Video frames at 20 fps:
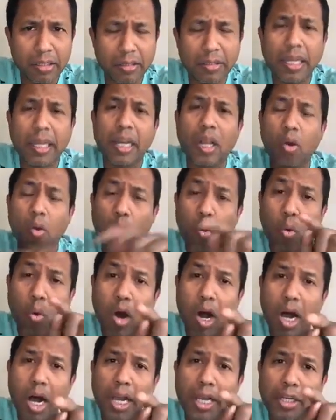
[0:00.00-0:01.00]
then
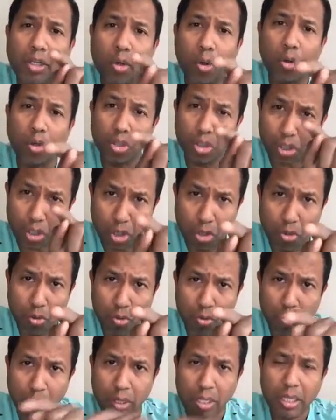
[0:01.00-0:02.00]
why don't
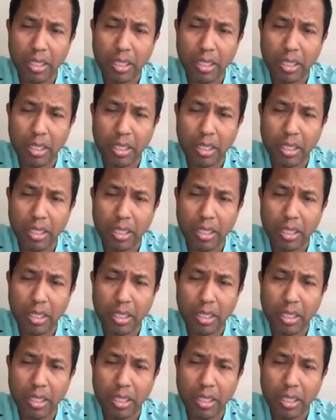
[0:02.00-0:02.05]
you